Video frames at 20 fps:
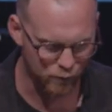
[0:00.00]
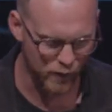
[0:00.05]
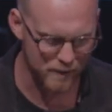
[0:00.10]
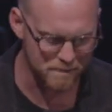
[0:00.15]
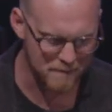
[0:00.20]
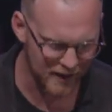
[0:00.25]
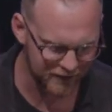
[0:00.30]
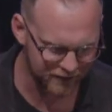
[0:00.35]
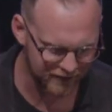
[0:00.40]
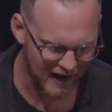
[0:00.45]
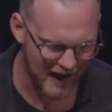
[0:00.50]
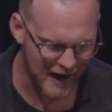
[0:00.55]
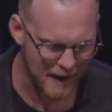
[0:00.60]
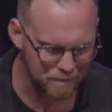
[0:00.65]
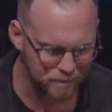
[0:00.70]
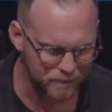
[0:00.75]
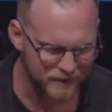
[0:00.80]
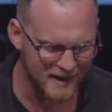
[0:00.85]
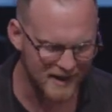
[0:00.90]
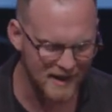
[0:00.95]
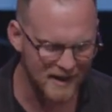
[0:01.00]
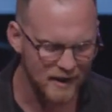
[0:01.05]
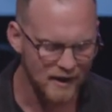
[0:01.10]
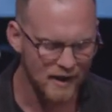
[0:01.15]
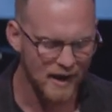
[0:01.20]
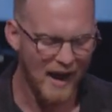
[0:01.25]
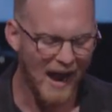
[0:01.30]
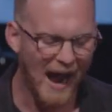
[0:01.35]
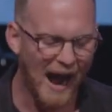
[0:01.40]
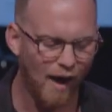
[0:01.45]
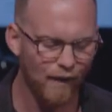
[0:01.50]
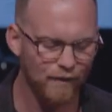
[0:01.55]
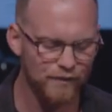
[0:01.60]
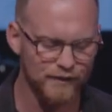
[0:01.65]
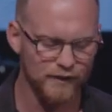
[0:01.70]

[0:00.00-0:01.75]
we must empty out